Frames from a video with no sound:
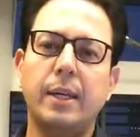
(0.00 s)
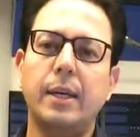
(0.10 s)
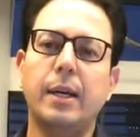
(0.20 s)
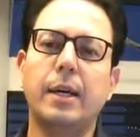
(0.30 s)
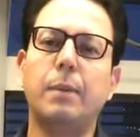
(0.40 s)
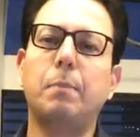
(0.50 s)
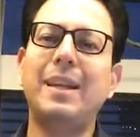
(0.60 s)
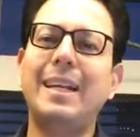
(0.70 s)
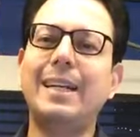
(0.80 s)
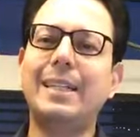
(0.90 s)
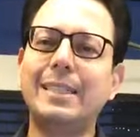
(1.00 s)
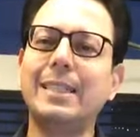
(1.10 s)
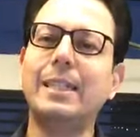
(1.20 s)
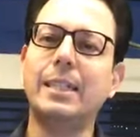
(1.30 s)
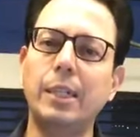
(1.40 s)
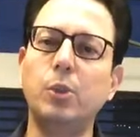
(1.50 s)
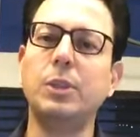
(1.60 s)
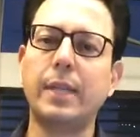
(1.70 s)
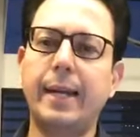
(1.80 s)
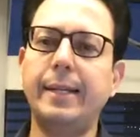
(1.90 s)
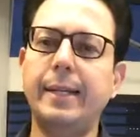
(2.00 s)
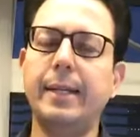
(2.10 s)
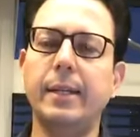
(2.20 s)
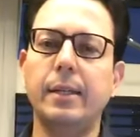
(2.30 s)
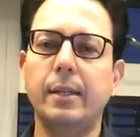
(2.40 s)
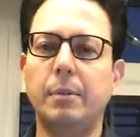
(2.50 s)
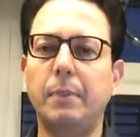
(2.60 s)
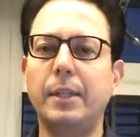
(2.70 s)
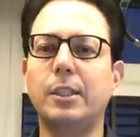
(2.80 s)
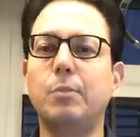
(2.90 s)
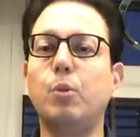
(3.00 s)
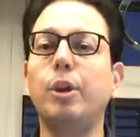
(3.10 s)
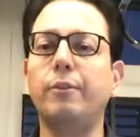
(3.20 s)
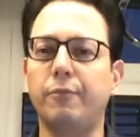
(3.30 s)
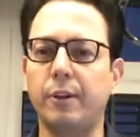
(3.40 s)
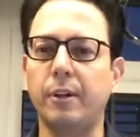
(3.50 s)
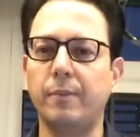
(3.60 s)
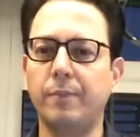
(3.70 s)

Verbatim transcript: a completely discontinuous idea, it makes it more difficult.